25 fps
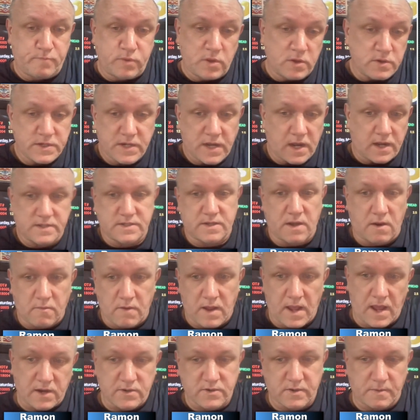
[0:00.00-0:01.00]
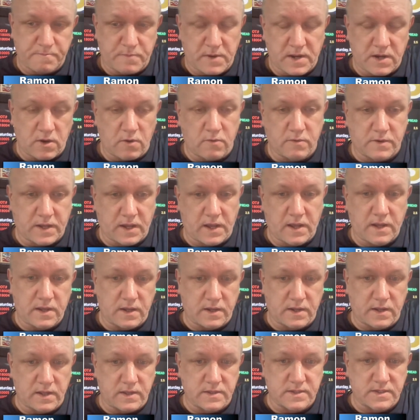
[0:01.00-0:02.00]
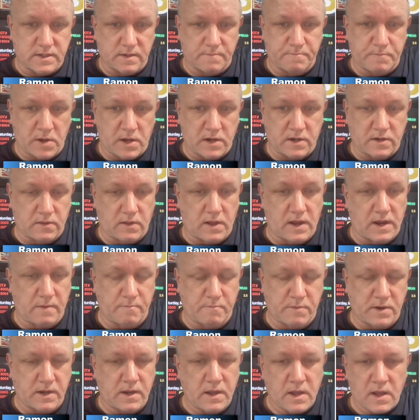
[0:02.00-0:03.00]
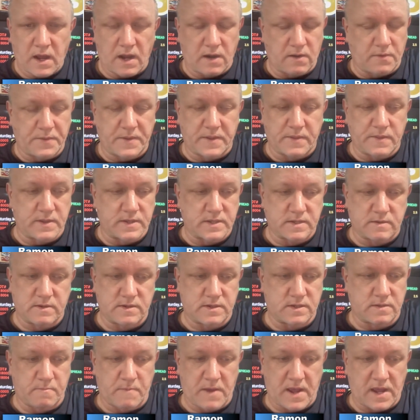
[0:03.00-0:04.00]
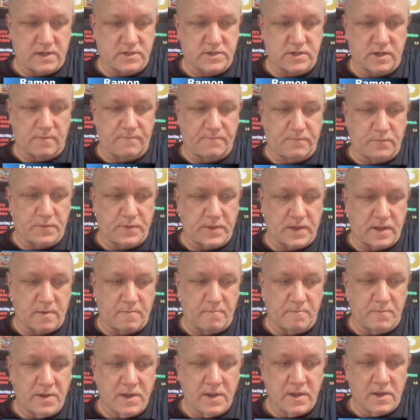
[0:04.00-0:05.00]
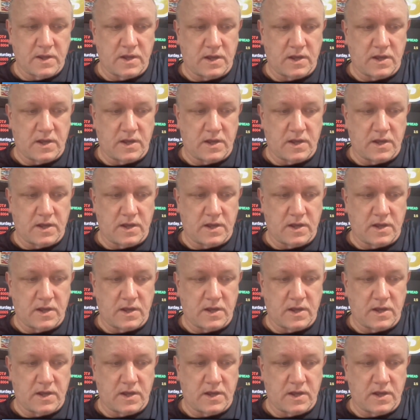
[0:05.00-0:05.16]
Blue Jackets have actually been okay against the puck line, but I don't think this is the matchup for them,